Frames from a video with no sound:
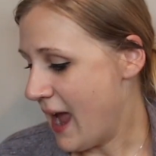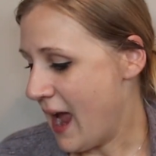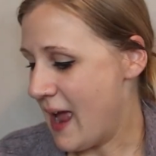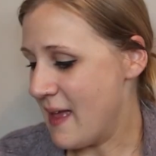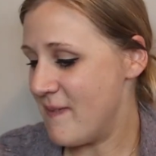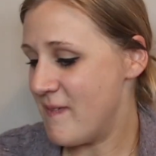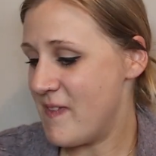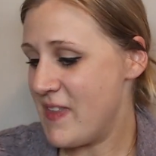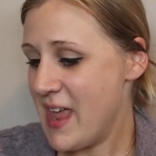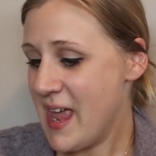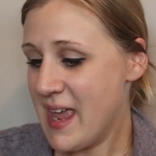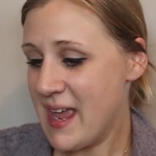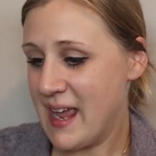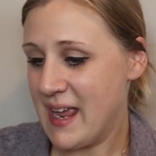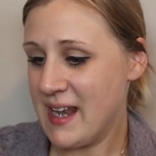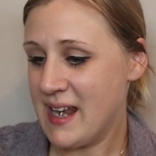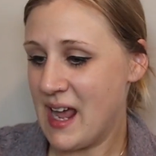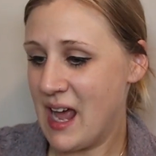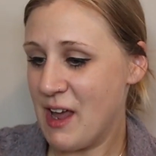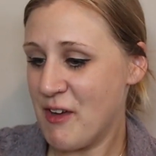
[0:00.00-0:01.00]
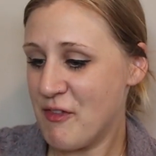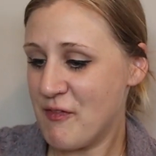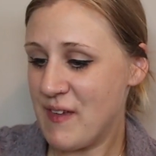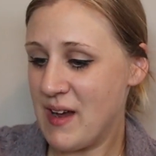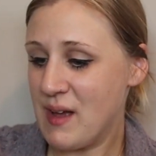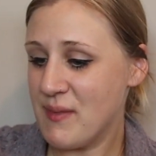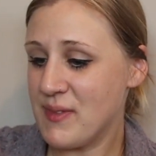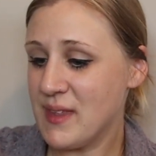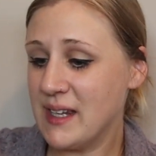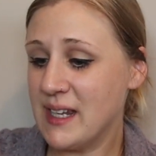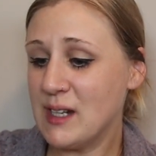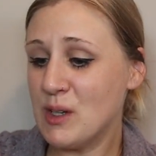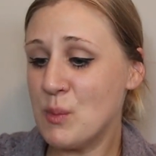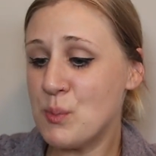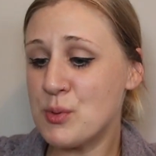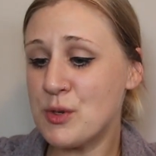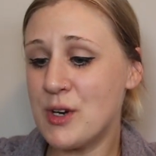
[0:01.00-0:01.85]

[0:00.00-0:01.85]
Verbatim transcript: And then I found the little